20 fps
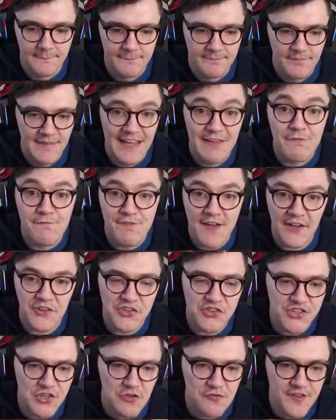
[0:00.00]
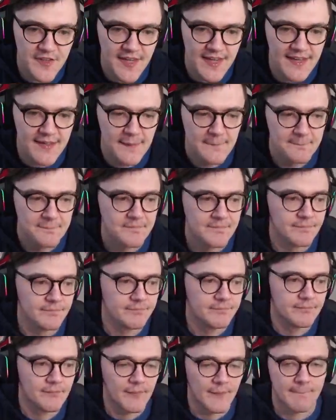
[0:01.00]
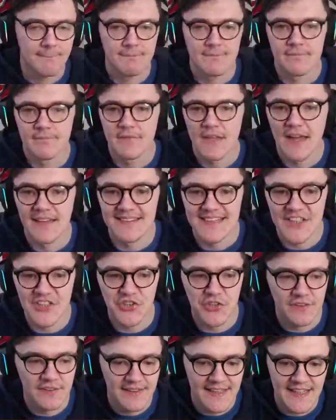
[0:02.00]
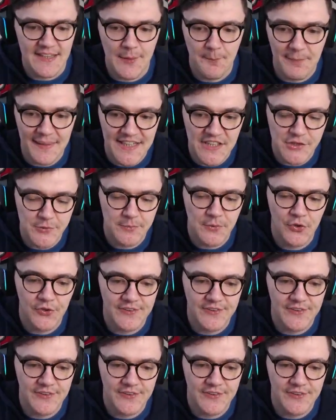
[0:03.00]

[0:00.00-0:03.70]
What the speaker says: Infectious over there. Additionally, the basement hook